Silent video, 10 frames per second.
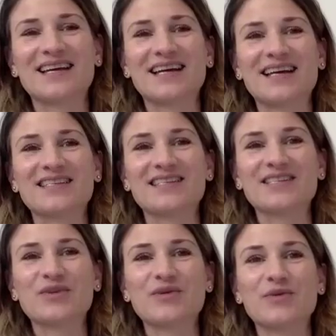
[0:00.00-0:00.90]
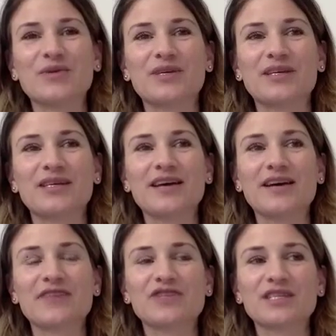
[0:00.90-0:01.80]
so, yeah,
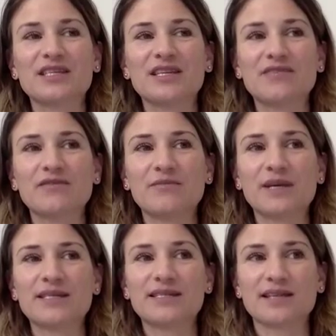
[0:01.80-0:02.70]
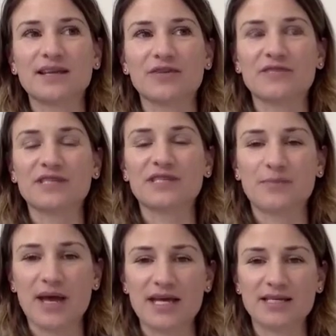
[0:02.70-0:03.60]
I've just given myself
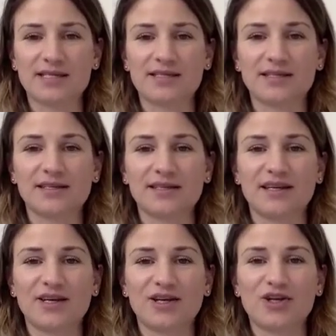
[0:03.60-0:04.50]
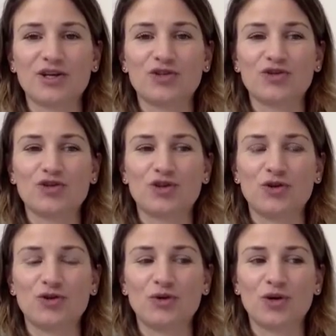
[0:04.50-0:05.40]
space
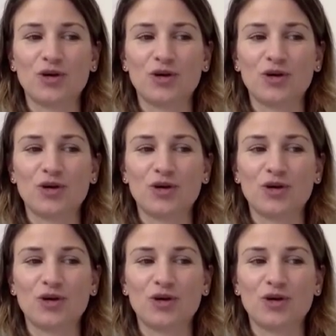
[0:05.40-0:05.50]
to